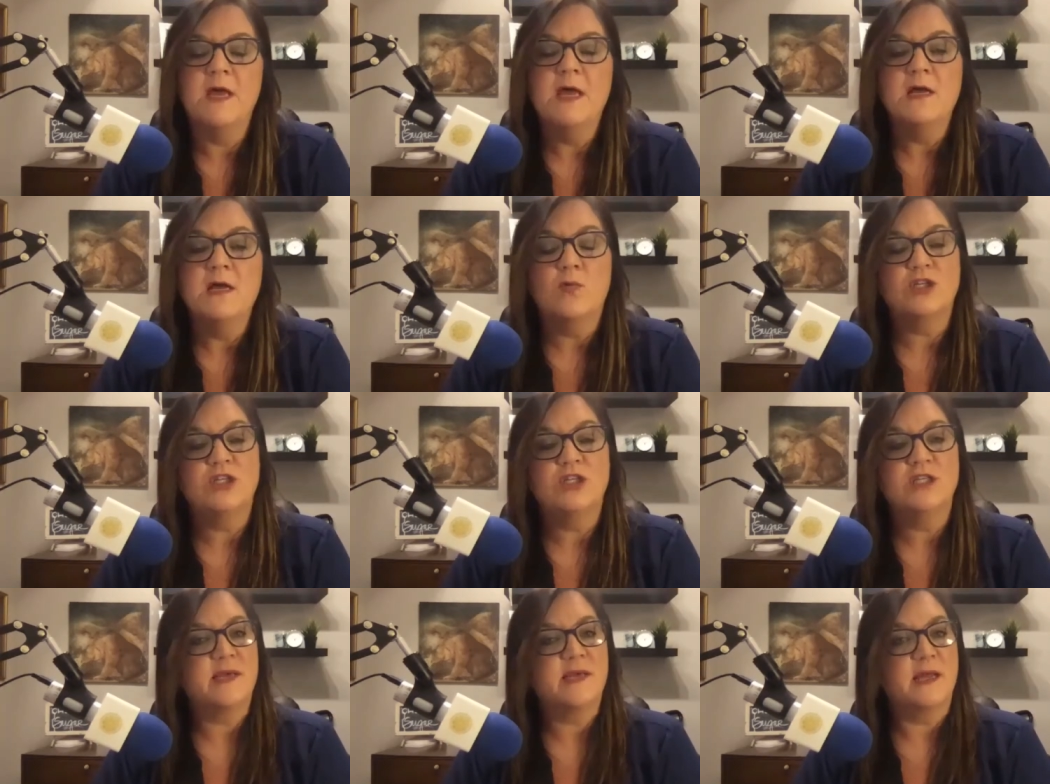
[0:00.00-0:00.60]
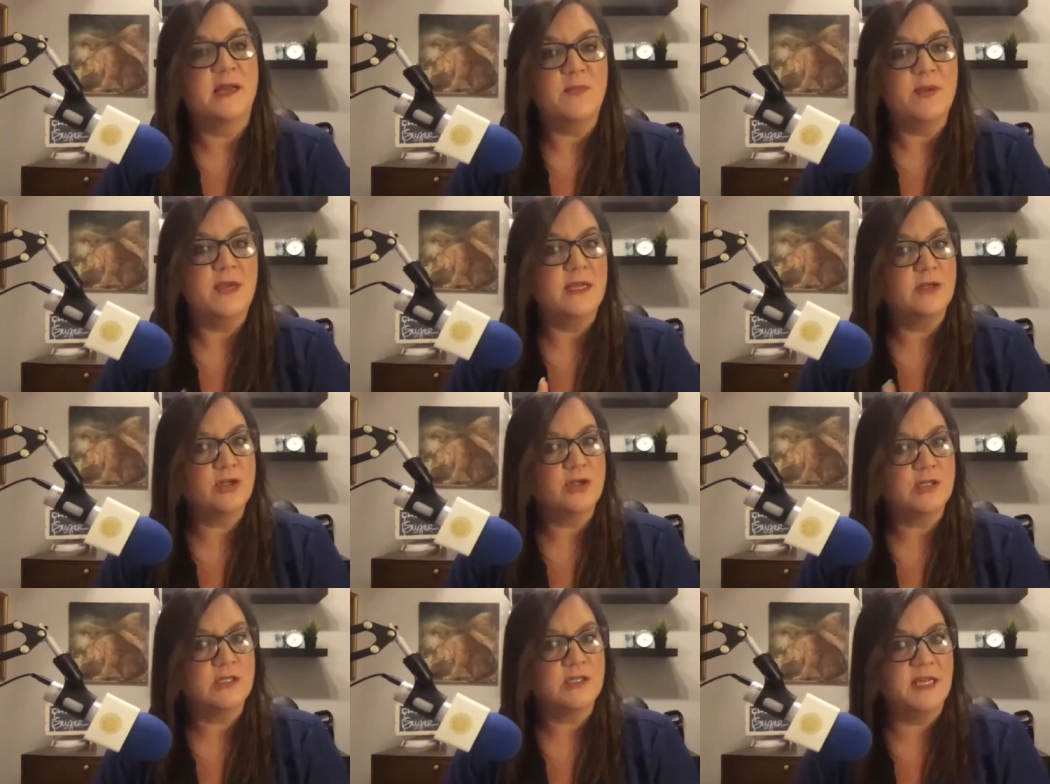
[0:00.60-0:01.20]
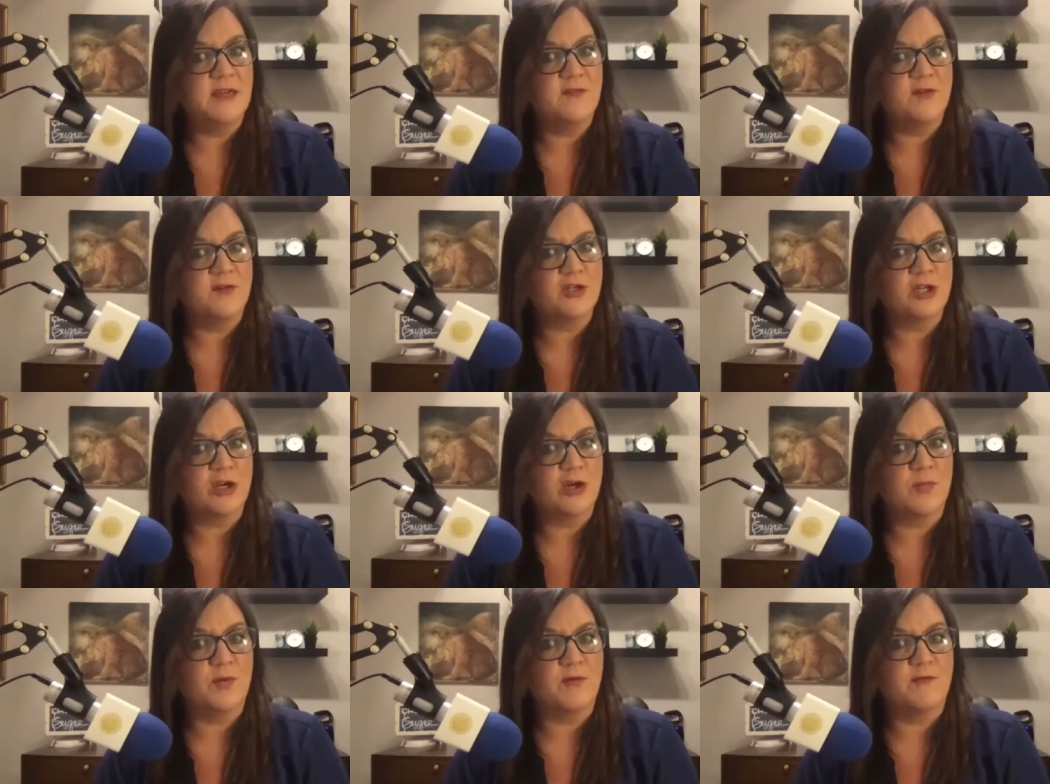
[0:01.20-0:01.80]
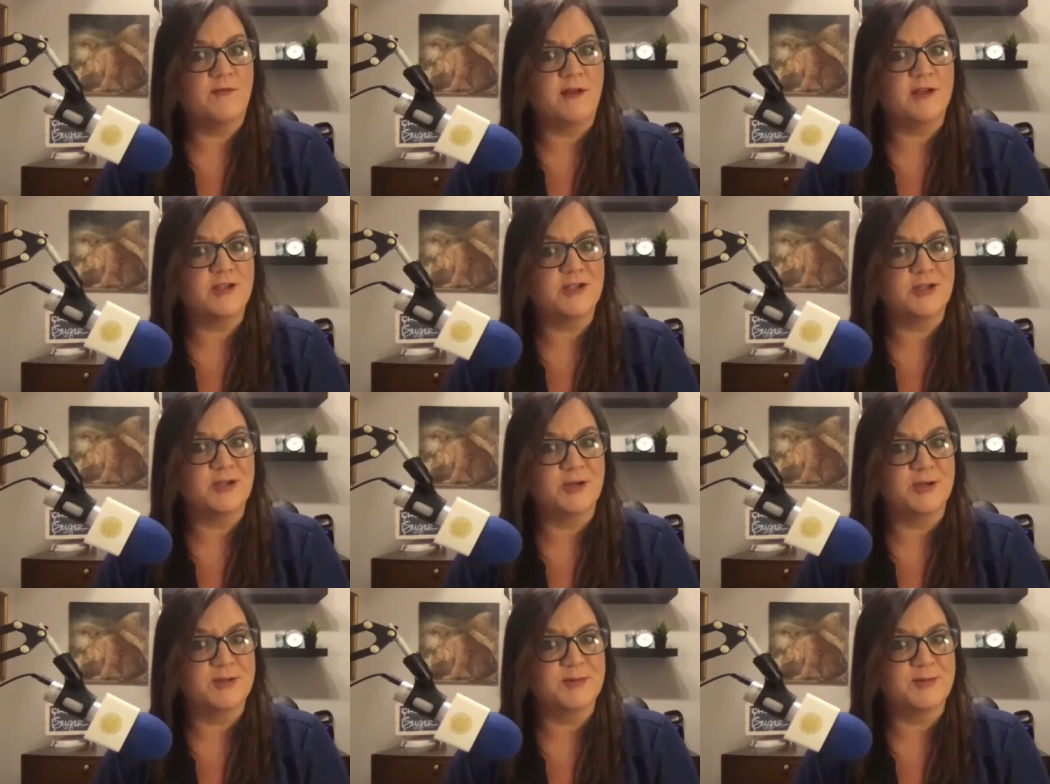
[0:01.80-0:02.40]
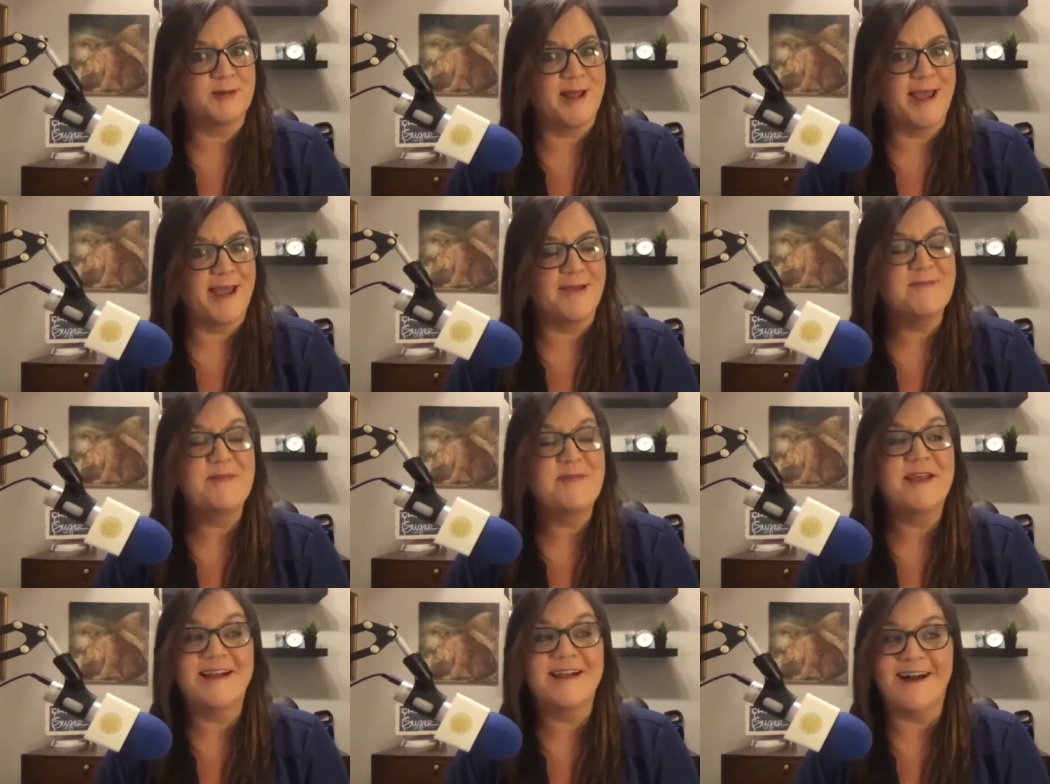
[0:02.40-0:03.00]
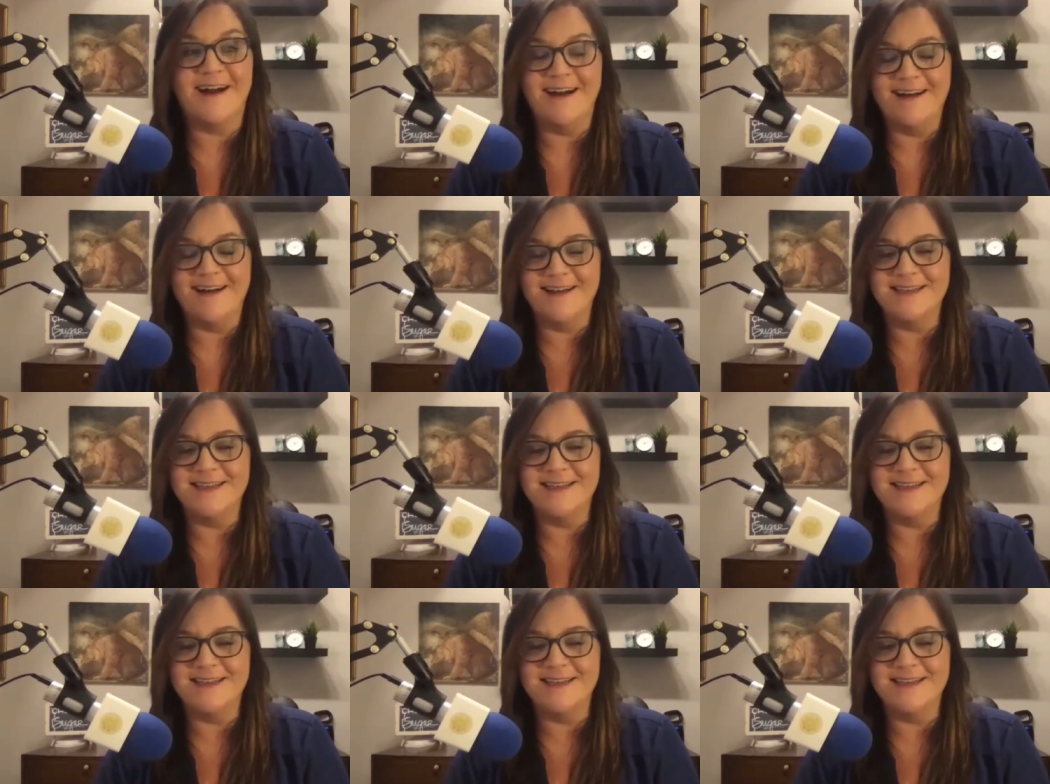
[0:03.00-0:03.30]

which is going to be interesting for sugar professionals, Renee, because